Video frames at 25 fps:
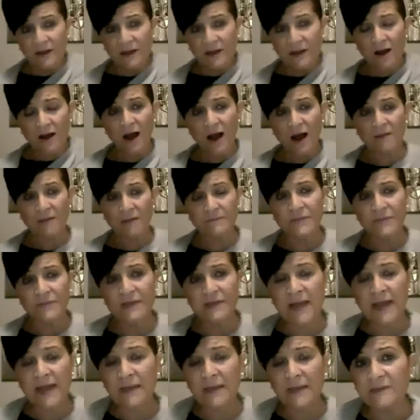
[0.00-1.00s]

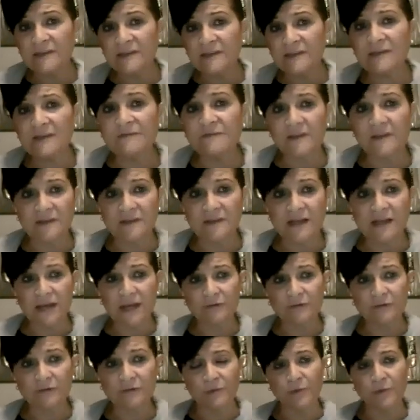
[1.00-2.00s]
the ABC
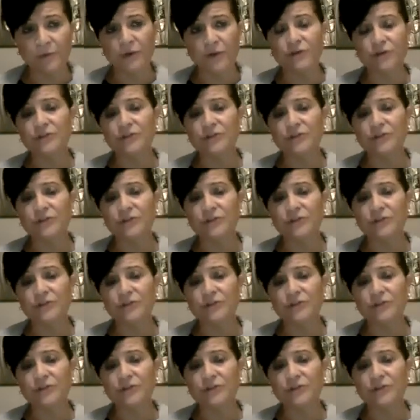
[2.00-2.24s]
investigative report,